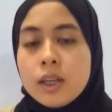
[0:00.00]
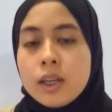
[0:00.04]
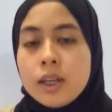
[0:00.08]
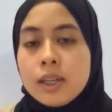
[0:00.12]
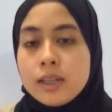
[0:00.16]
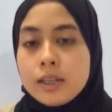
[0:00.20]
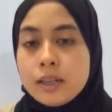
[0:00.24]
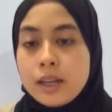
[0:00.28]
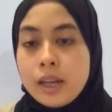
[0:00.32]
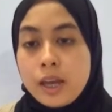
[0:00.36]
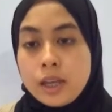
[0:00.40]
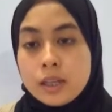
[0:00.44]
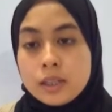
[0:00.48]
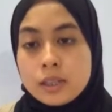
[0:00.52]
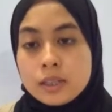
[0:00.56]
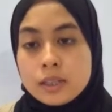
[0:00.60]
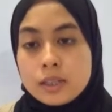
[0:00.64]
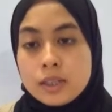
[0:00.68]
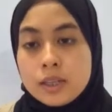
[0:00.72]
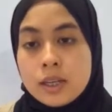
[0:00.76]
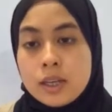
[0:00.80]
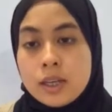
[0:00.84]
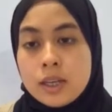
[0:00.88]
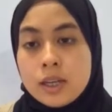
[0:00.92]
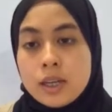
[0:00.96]
Next,
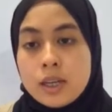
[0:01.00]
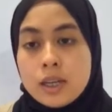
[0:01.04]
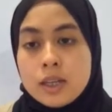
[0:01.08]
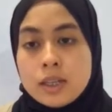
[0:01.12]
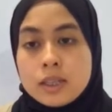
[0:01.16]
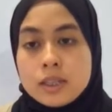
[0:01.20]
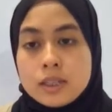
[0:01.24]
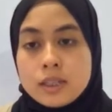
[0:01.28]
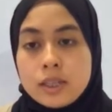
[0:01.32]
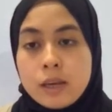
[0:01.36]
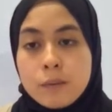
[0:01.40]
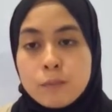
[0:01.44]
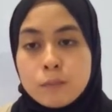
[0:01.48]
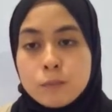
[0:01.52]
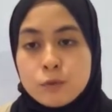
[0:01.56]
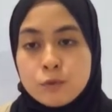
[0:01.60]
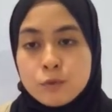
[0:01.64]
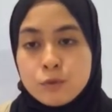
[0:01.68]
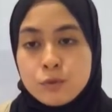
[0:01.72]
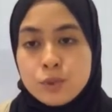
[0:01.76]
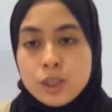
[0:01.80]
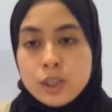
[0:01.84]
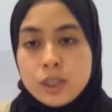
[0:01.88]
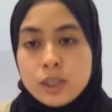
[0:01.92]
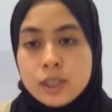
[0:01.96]
step
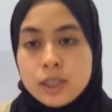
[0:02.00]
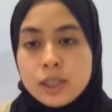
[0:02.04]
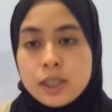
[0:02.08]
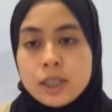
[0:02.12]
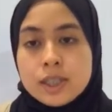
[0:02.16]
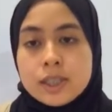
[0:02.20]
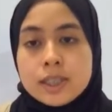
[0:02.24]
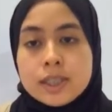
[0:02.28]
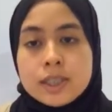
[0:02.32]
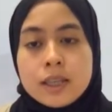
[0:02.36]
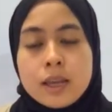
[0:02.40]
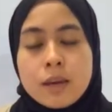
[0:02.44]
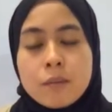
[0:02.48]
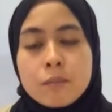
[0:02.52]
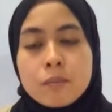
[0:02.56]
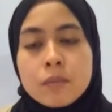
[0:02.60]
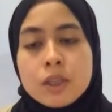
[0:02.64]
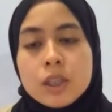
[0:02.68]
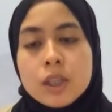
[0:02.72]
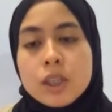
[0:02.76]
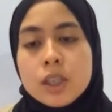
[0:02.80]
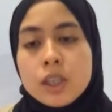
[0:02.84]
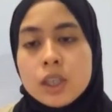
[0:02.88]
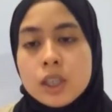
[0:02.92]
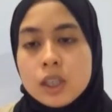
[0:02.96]
3. Step the
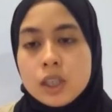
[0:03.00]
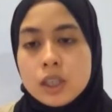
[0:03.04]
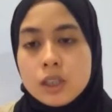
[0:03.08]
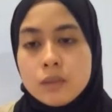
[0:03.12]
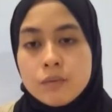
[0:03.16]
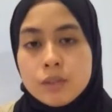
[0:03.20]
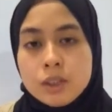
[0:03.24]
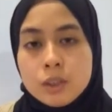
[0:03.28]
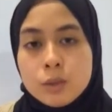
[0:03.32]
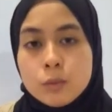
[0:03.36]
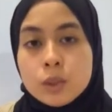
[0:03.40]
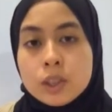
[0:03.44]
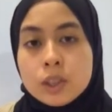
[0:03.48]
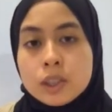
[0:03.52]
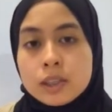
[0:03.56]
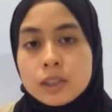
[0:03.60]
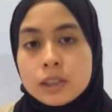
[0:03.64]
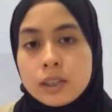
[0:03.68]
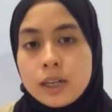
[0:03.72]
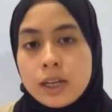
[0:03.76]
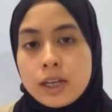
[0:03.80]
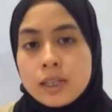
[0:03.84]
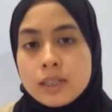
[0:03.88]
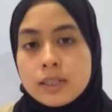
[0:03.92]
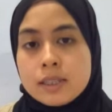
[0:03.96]
individual
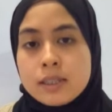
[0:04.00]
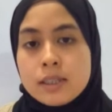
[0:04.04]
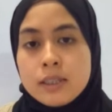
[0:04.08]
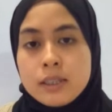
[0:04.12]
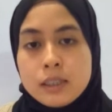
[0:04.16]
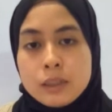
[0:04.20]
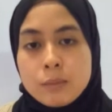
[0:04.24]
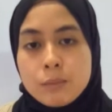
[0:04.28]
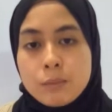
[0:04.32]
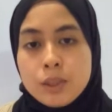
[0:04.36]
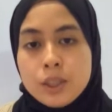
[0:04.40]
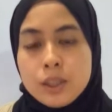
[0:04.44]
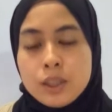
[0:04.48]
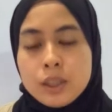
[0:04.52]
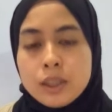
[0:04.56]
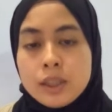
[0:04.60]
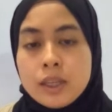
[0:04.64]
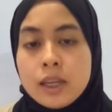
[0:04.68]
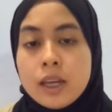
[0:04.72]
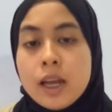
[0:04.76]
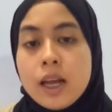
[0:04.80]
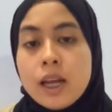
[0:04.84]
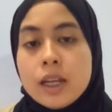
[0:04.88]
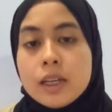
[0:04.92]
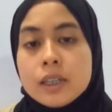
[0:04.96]
class limit.
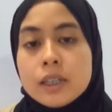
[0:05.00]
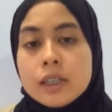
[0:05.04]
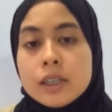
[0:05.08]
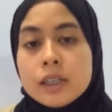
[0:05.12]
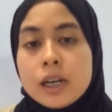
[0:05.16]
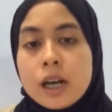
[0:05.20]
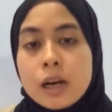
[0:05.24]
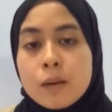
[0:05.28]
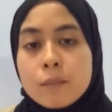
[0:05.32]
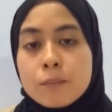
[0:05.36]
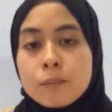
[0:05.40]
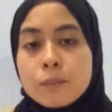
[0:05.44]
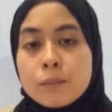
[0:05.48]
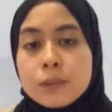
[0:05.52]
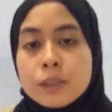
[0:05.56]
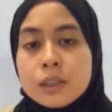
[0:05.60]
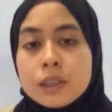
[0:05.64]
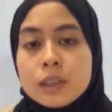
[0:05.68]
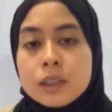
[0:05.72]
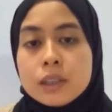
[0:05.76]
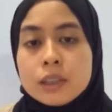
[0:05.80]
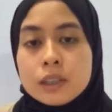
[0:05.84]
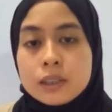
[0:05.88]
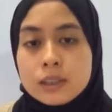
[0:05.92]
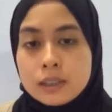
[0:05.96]
The upper
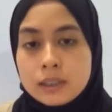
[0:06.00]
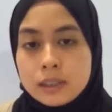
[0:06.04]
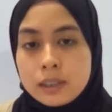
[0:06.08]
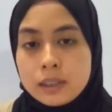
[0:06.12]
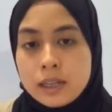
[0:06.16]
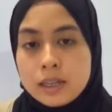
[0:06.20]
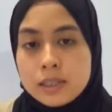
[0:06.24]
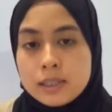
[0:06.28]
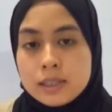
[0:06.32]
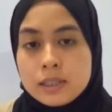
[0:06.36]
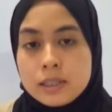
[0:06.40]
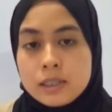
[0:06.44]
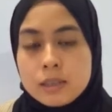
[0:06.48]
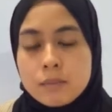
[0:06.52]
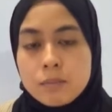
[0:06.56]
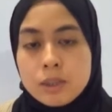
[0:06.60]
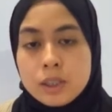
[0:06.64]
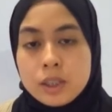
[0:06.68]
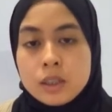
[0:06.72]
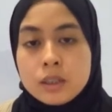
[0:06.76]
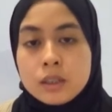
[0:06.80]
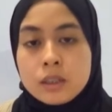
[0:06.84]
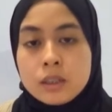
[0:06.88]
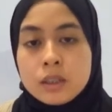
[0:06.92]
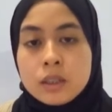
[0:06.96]
class limit
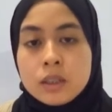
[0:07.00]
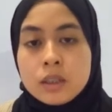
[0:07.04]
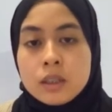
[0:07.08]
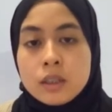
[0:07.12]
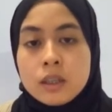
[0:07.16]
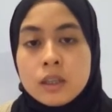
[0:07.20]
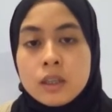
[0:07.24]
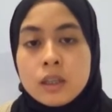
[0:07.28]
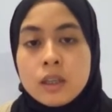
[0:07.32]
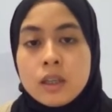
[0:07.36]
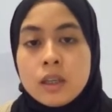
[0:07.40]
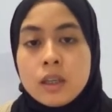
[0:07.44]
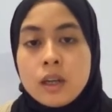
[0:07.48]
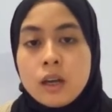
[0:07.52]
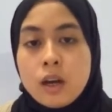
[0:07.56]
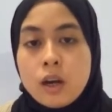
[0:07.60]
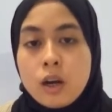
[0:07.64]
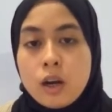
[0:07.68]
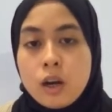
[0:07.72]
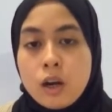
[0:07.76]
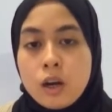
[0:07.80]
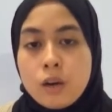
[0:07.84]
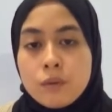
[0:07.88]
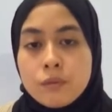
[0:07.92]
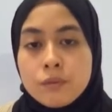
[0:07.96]

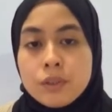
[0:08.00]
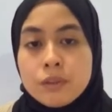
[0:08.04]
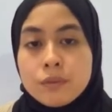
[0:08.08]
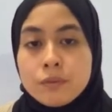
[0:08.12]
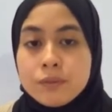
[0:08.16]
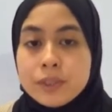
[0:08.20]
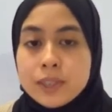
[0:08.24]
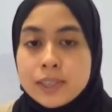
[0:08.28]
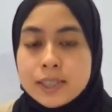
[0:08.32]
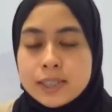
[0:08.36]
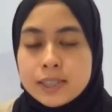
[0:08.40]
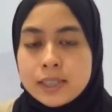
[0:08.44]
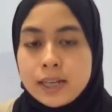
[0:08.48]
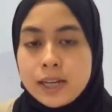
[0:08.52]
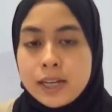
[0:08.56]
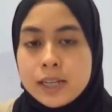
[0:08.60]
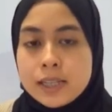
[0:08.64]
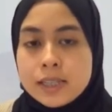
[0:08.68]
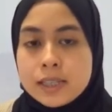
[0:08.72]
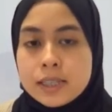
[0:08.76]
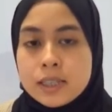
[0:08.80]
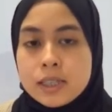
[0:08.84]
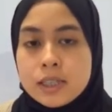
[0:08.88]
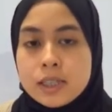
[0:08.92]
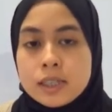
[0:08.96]
of the first class
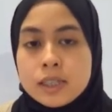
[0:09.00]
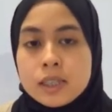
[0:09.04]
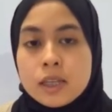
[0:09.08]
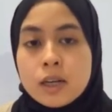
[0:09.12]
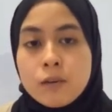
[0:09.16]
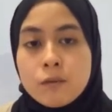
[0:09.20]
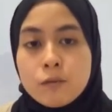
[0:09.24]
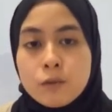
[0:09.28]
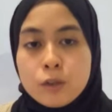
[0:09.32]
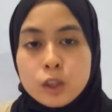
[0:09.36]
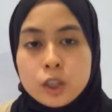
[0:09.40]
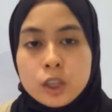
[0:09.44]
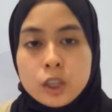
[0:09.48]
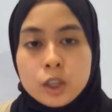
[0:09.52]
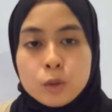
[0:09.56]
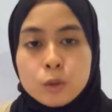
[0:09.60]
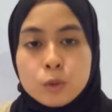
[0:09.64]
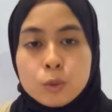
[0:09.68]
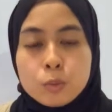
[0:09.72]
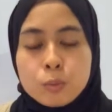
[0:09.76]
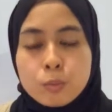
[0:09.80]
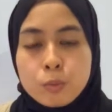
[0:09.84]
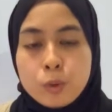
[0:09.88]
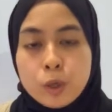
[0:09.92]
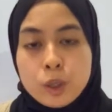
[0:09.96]
is
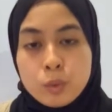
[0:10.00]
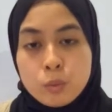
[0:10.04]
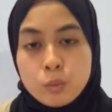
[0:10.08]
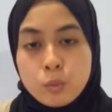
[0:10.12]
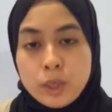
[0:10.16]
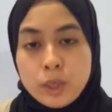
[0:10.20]
42.1,